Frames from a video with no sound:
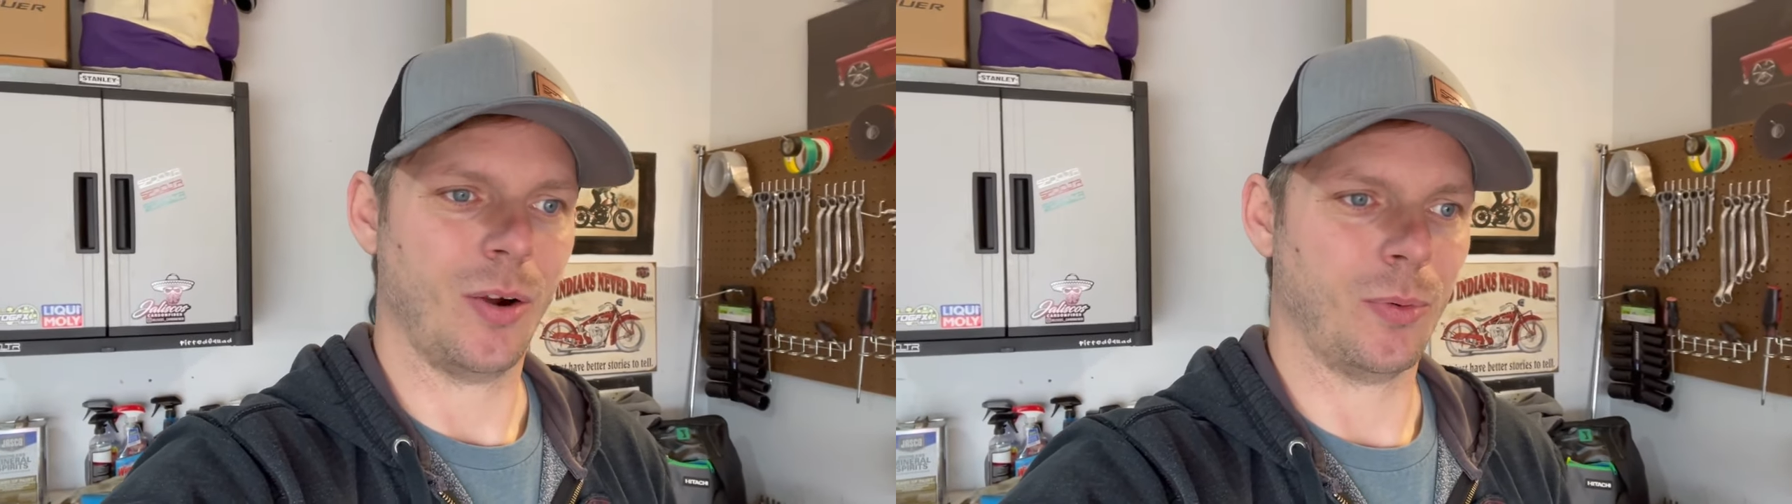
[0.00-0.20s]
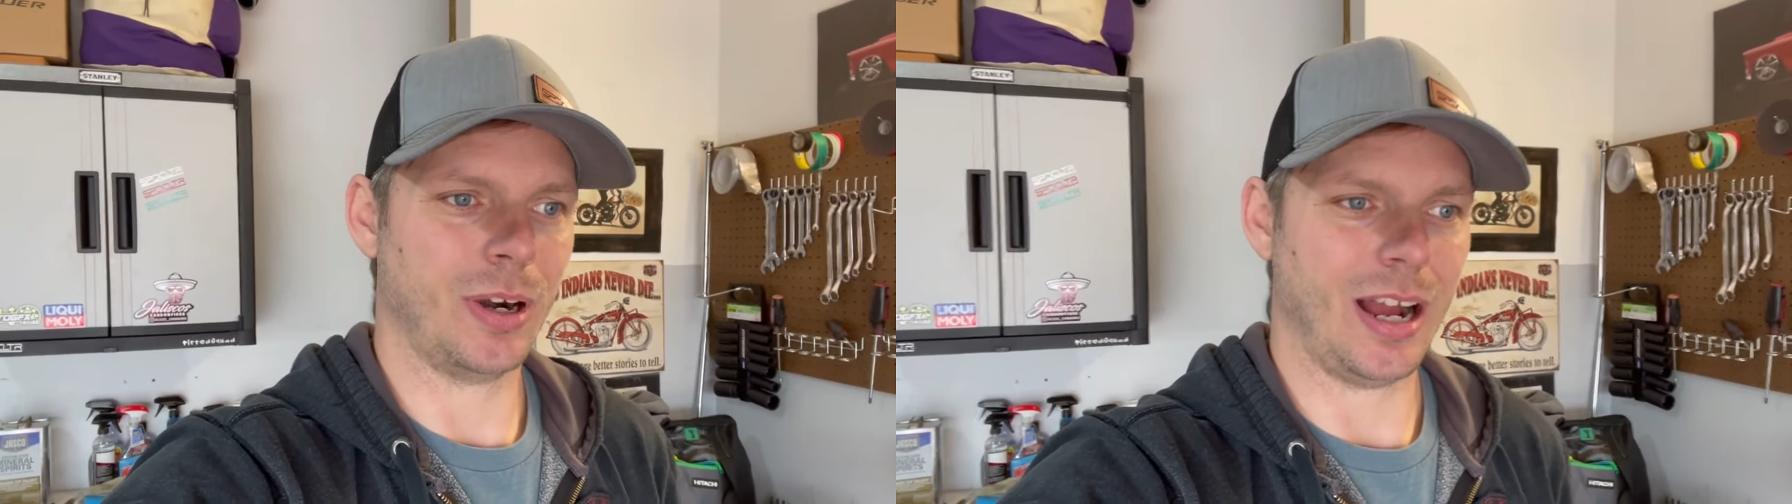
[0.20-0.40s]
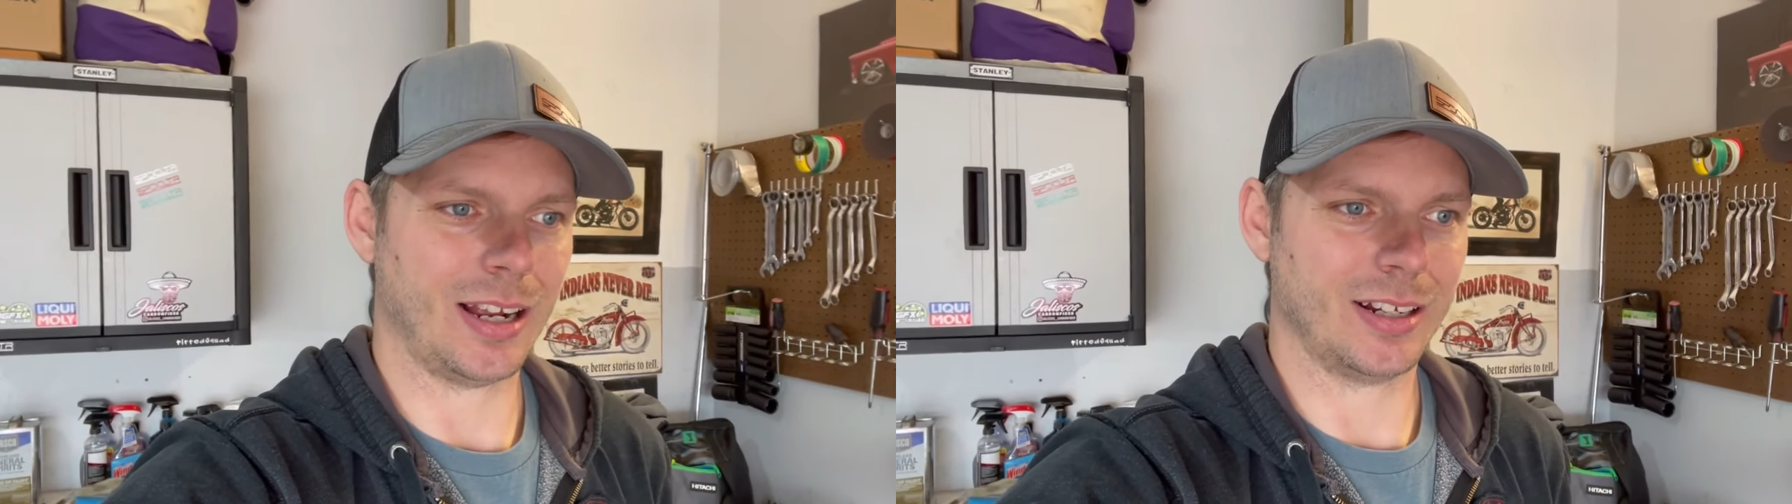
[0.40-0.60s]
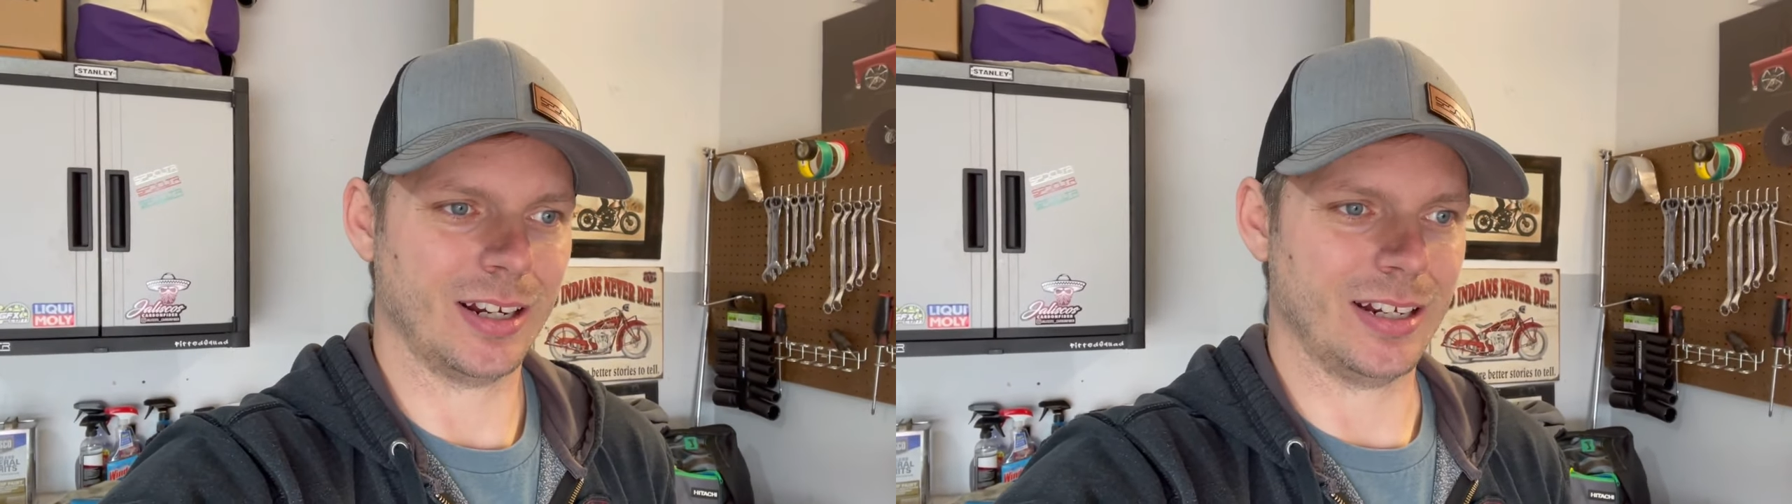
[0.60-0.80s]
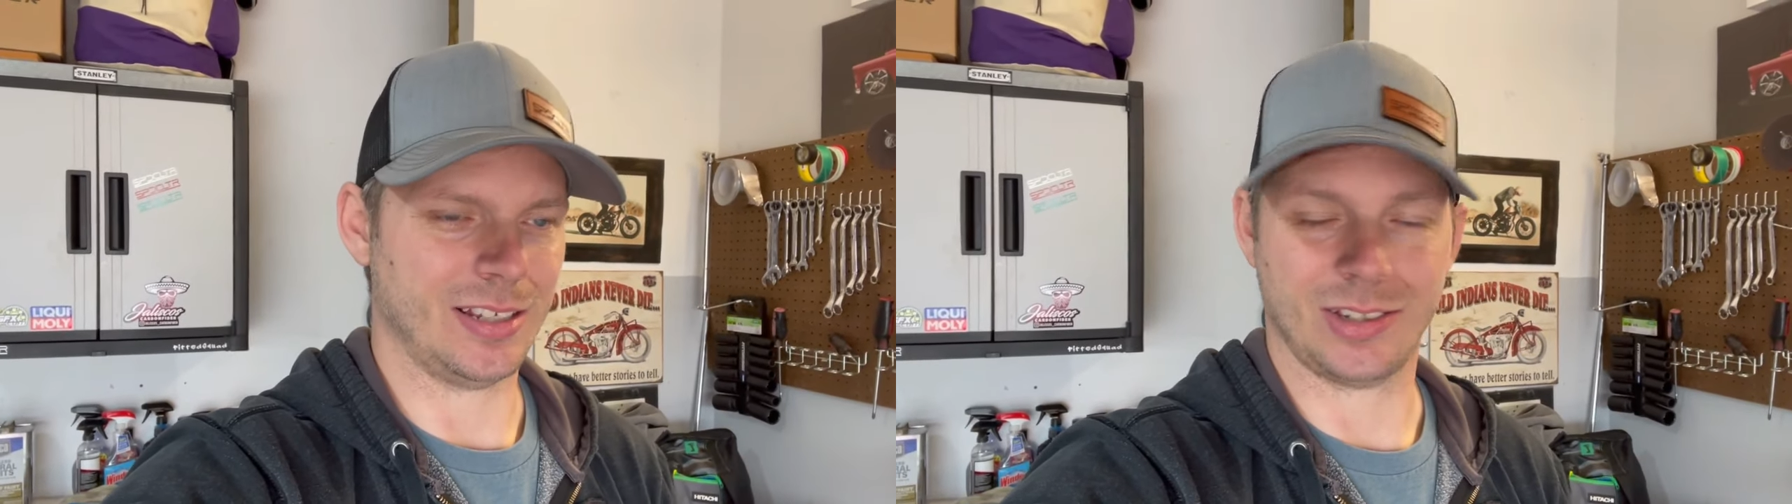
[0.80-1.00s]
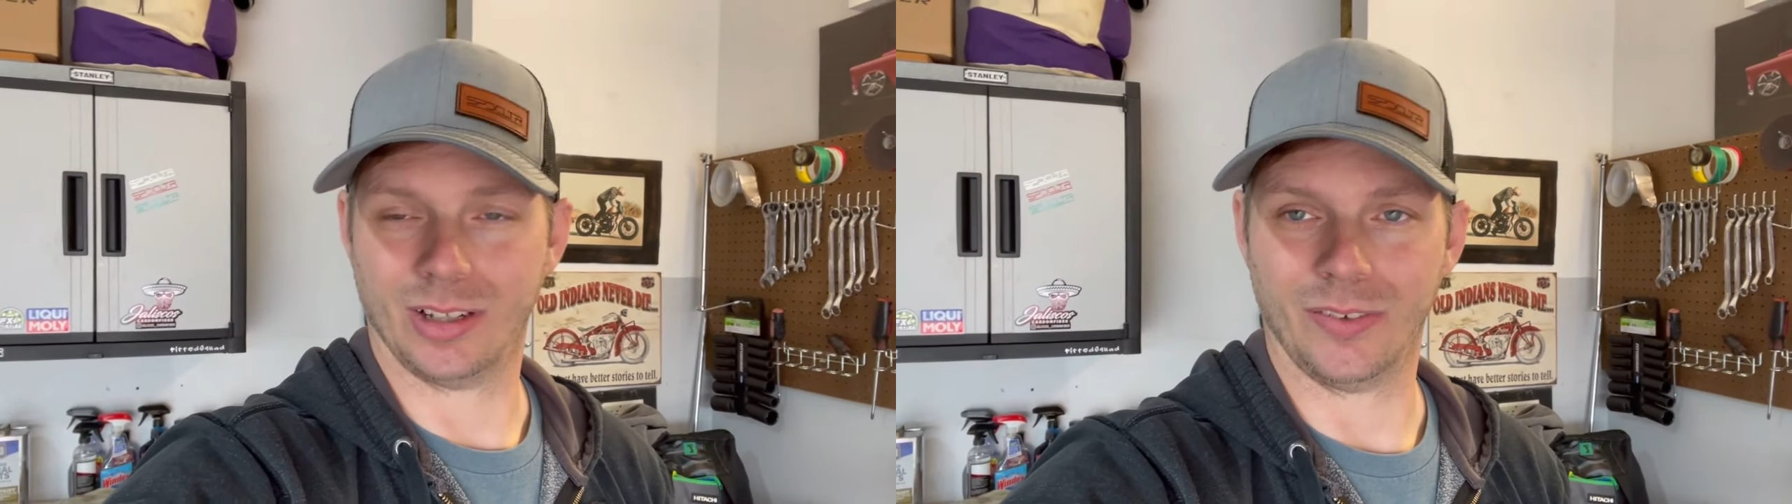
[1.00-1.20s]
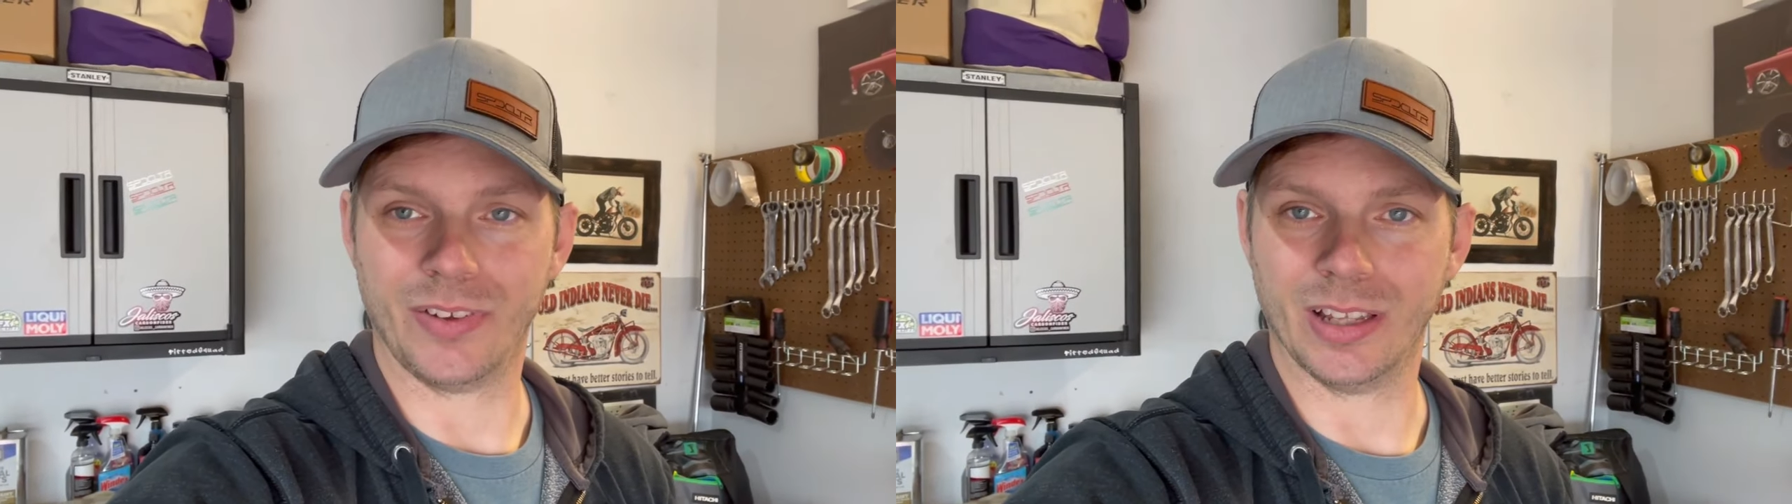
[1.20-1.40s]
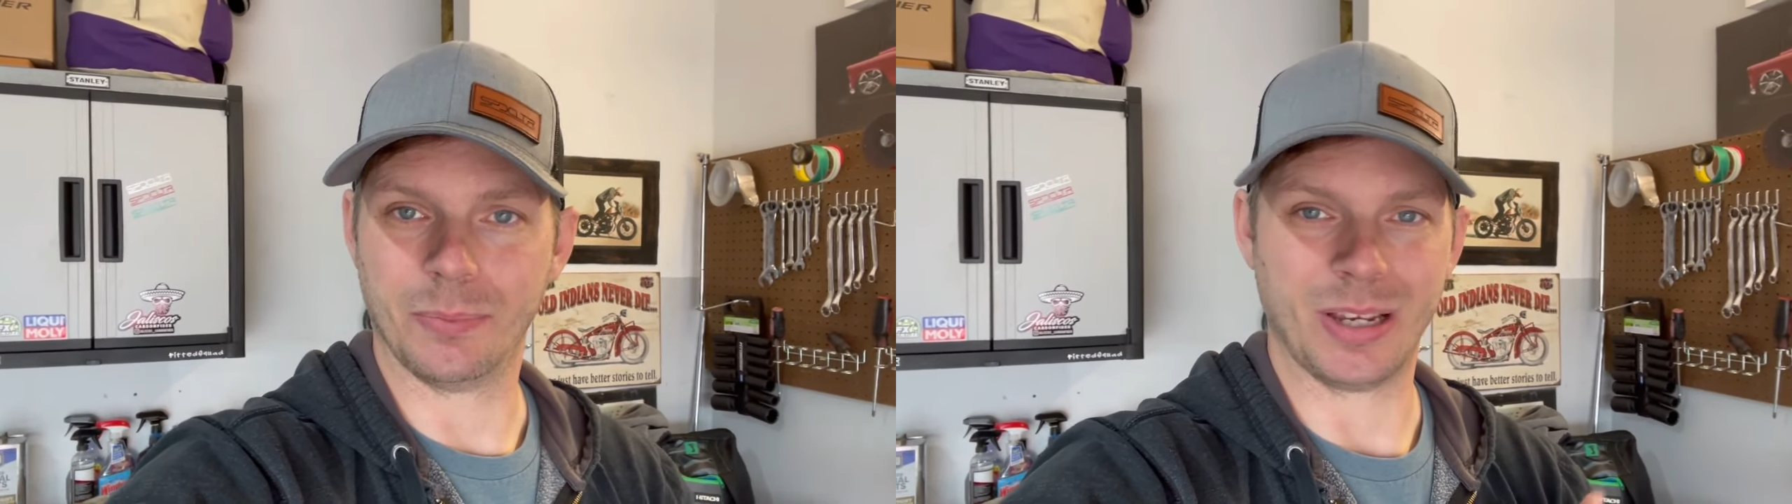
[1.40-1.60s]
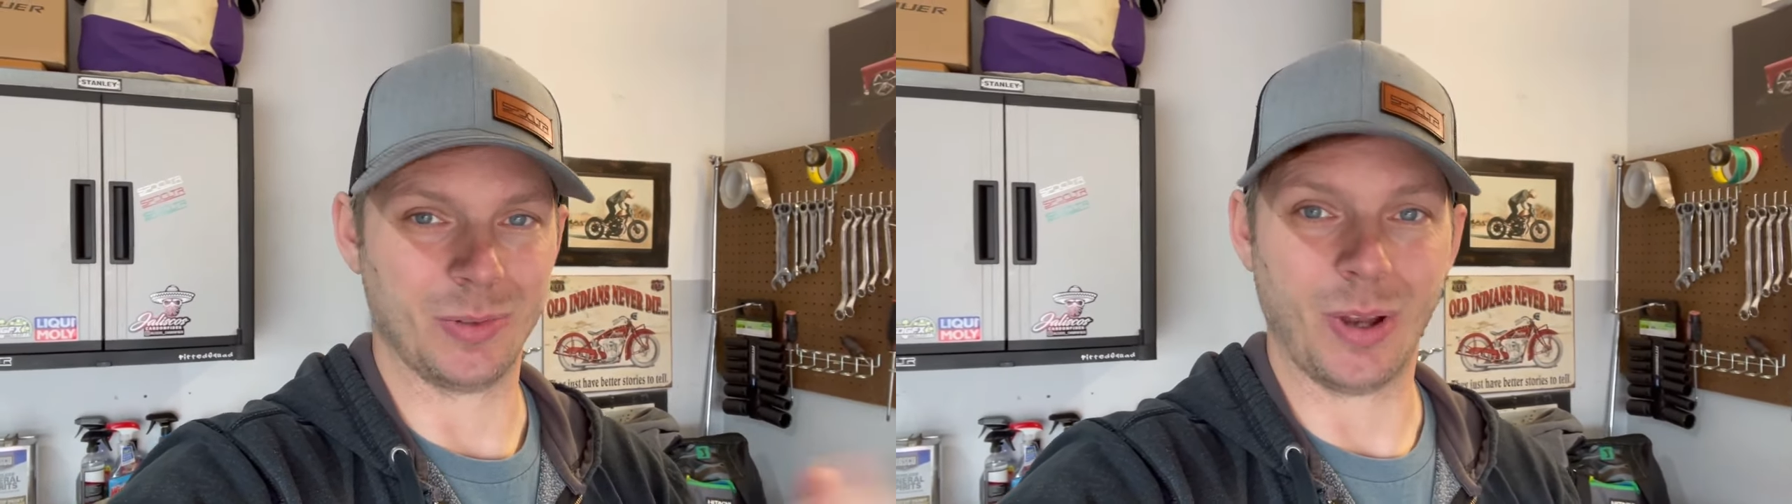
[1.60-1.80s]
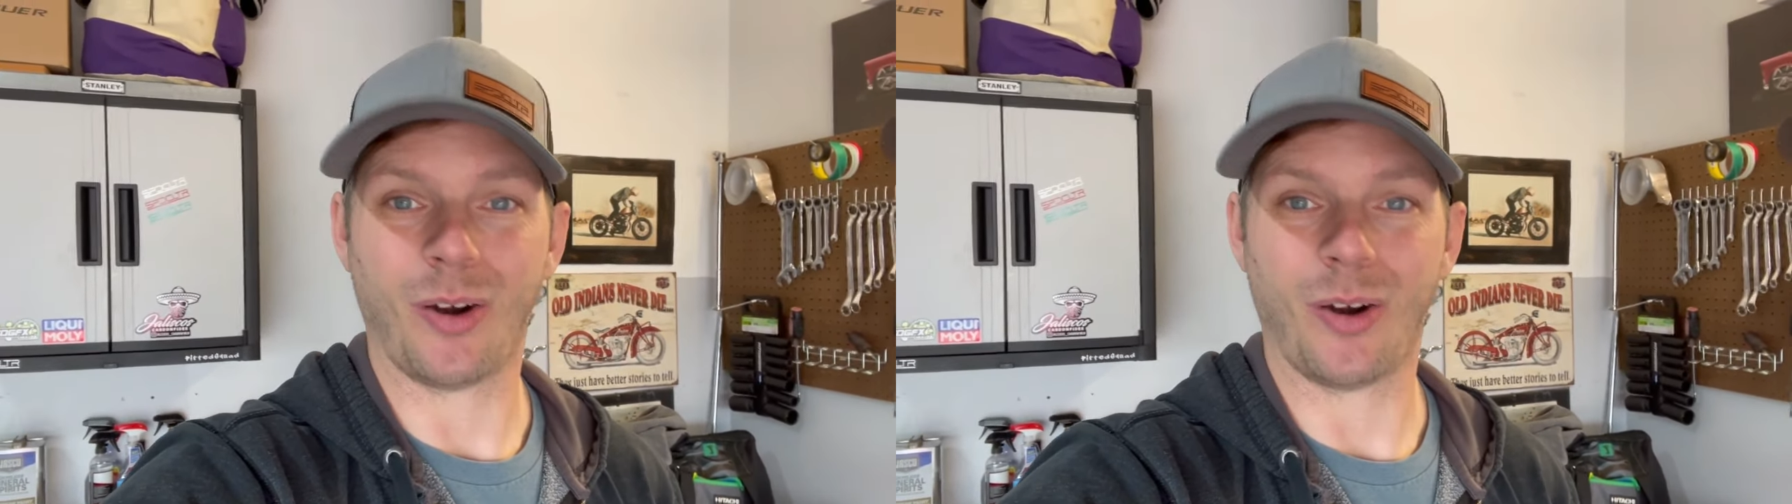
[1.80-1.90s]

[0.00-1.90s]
we're not going to necessarily feel it because we